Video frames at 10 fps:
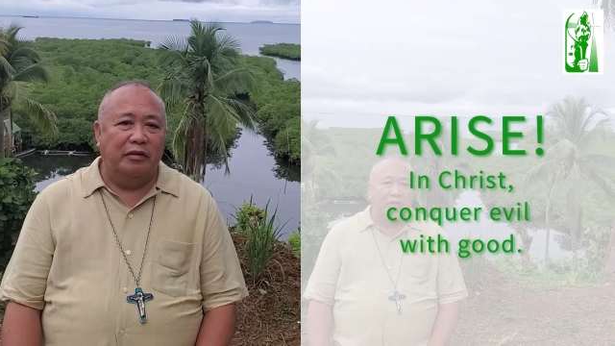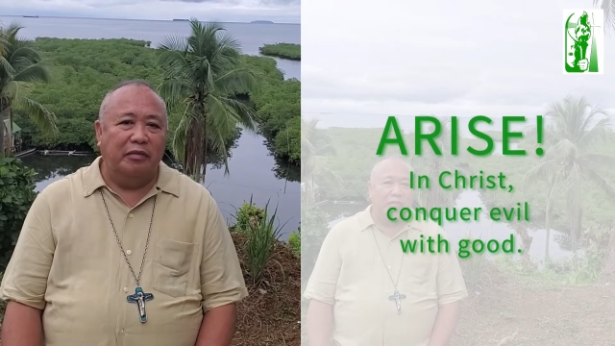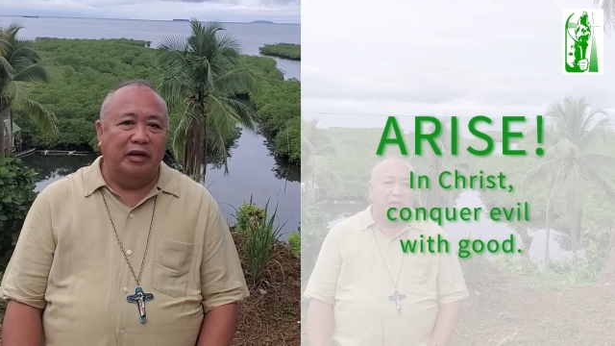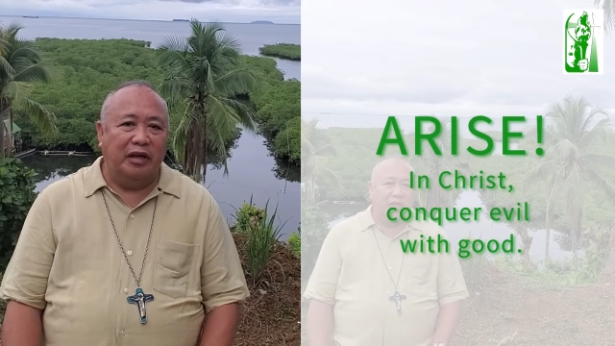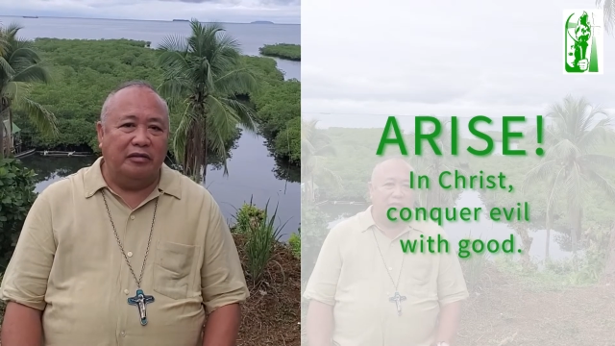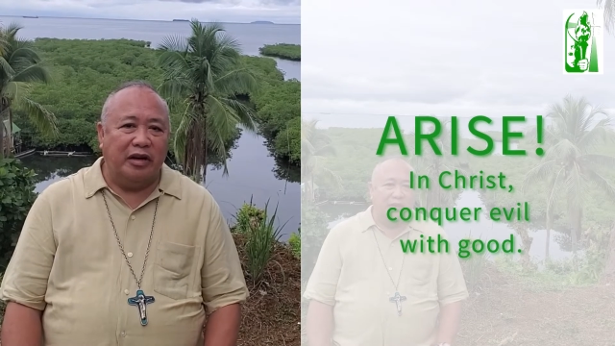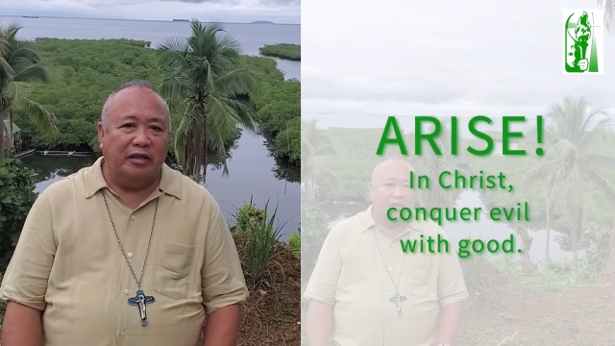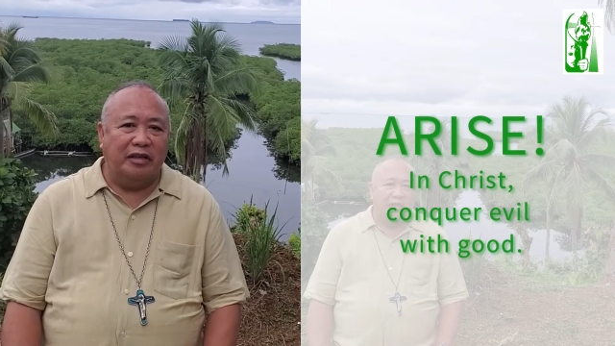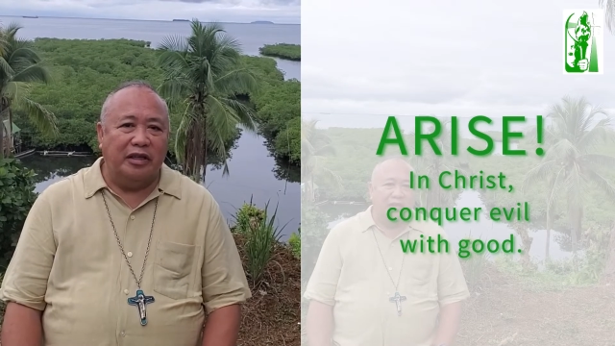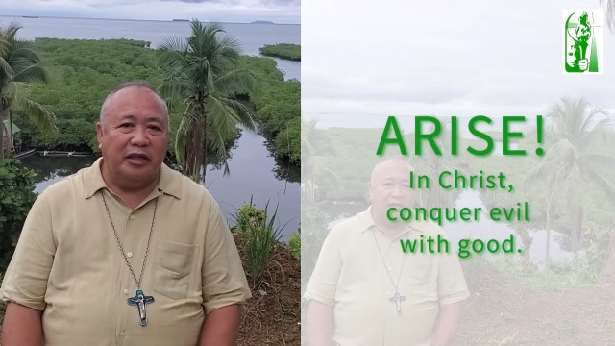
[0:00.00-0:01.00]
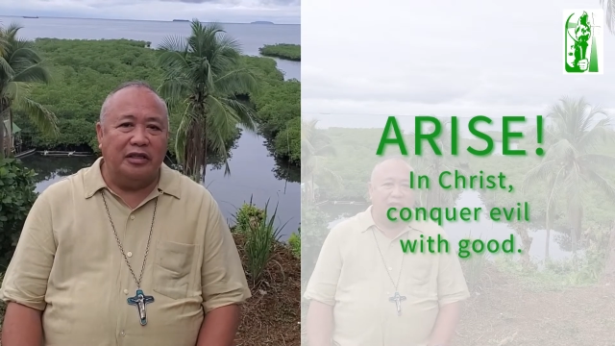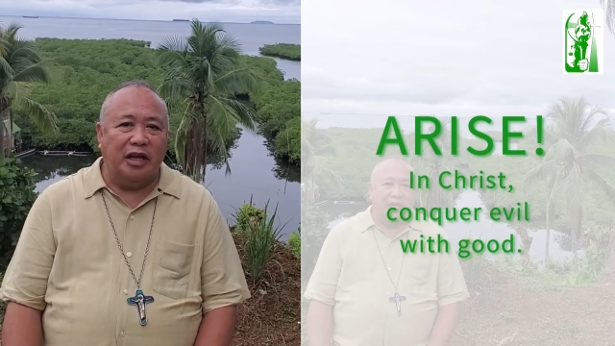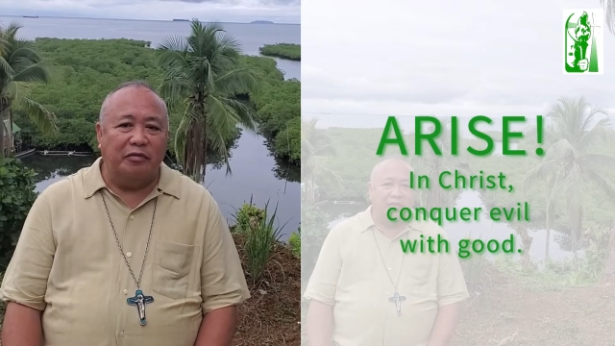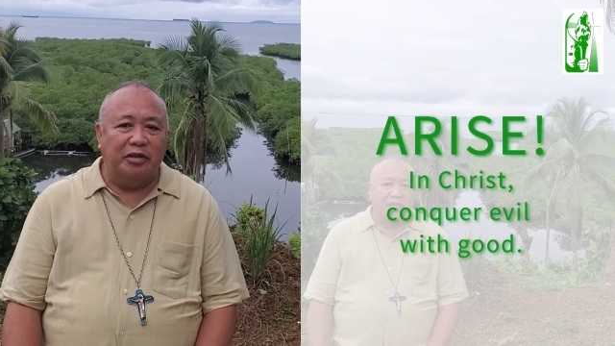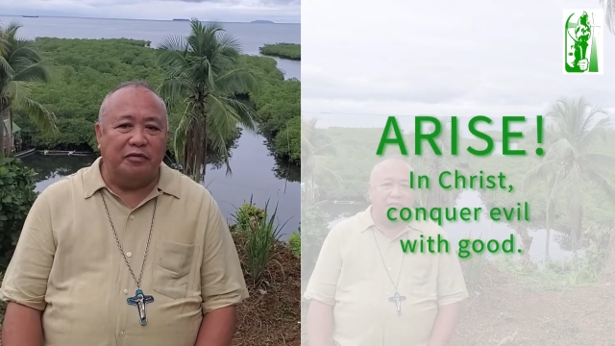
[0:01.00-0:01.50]
by the tragedies
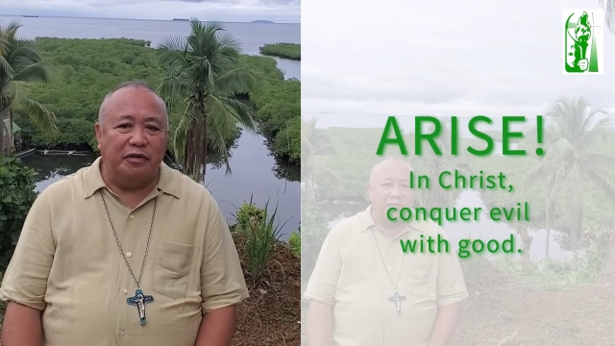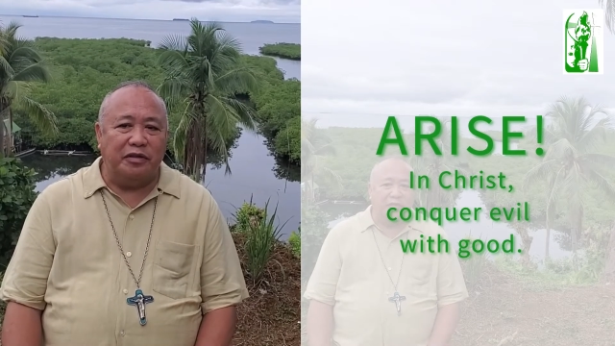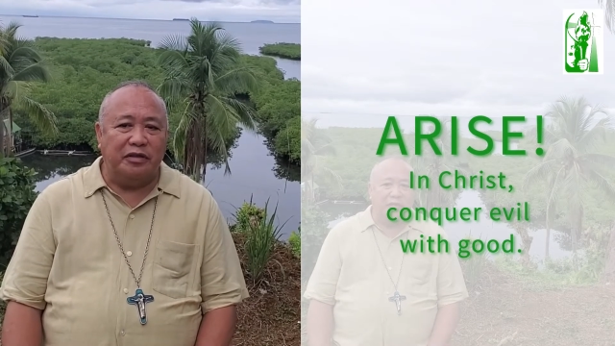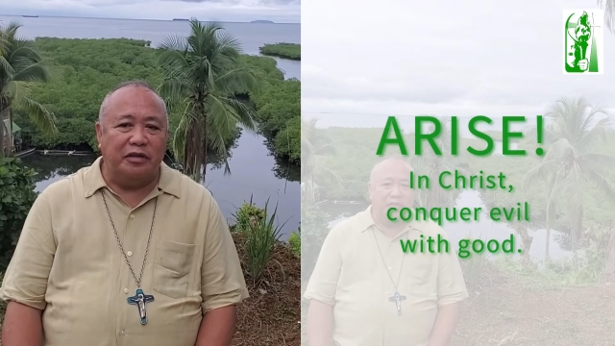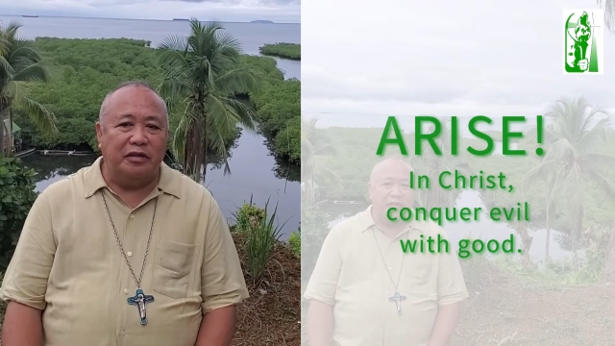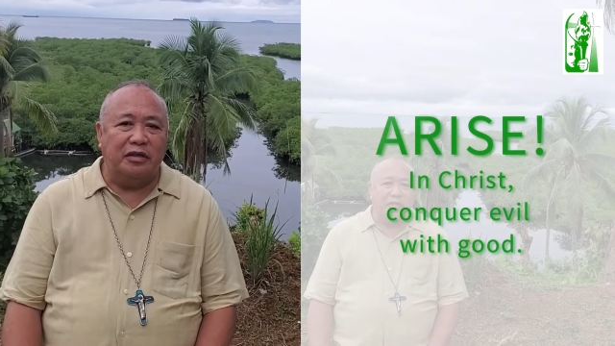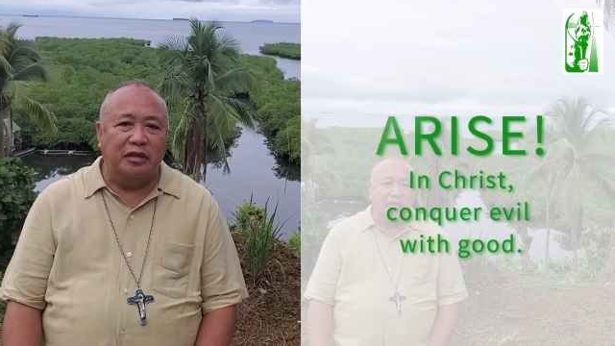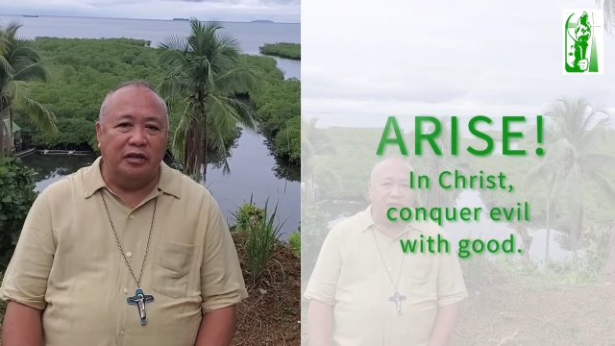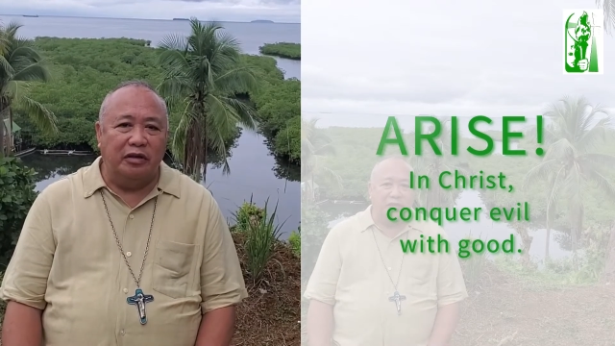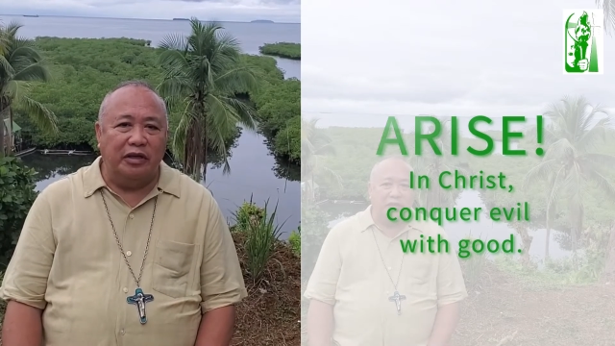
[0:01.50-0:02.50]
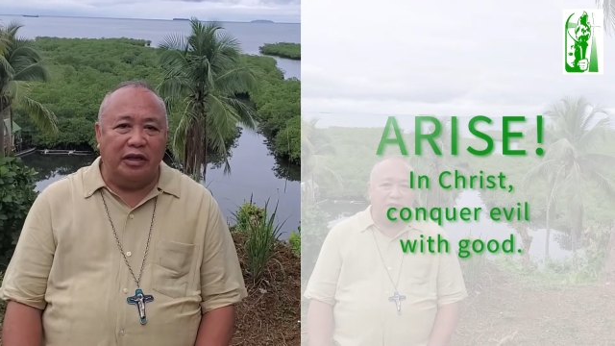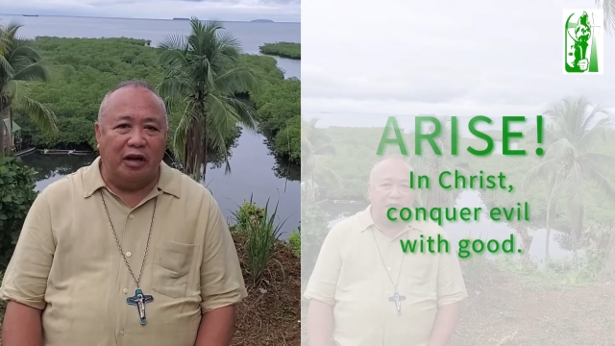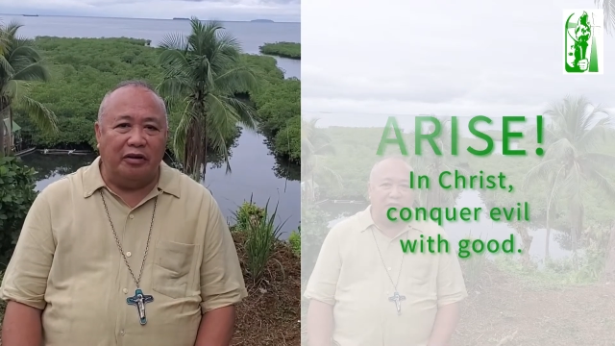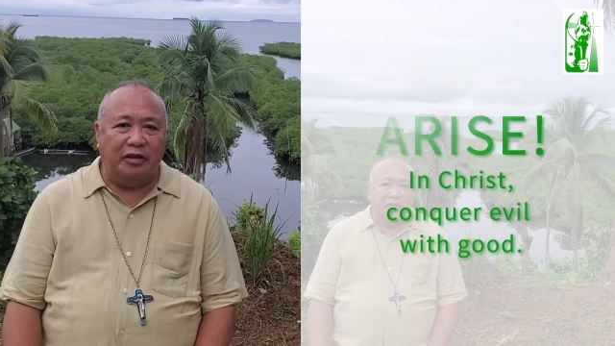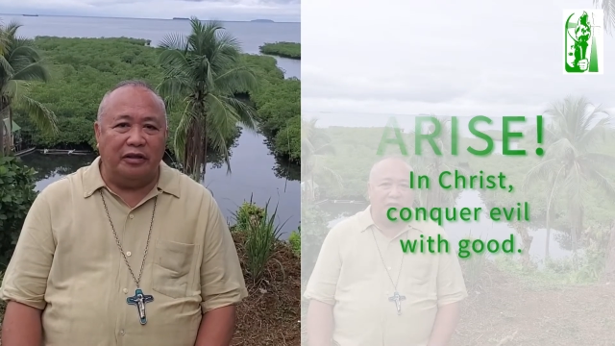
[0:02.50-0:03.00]
and misfortunes you
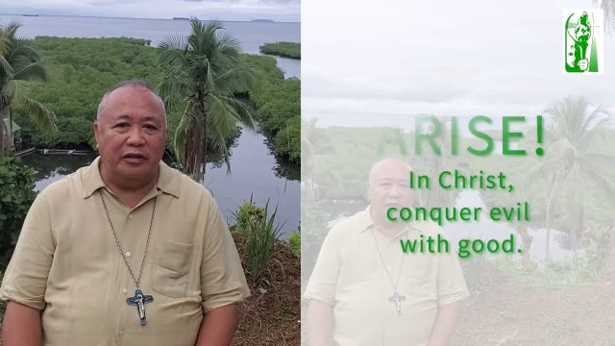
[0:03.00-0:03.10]
encounter.